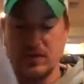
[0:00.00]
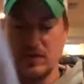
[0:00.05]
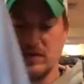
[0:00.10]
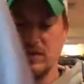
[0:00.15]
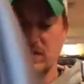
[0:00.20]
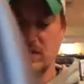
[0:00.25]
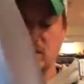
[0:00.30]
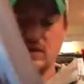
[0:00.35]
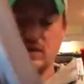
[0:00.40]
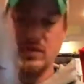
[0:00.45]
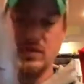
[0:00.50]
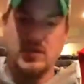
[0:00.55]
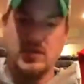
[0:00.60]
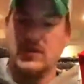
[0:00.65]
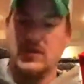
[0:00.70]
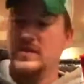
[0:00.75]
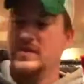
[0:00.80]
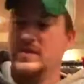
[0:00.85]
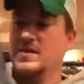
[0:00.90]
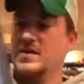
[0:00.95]

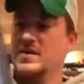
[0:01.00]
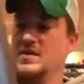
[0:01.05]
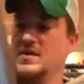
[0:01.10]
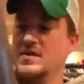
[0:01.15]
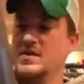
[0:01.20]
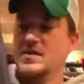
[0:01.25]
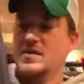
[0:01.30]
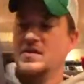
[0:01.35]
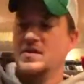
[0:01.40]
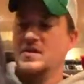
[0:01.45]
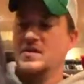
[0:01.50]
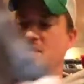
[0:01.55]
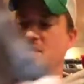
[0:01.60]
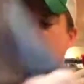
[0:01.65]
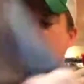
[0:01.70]
(no one is talking)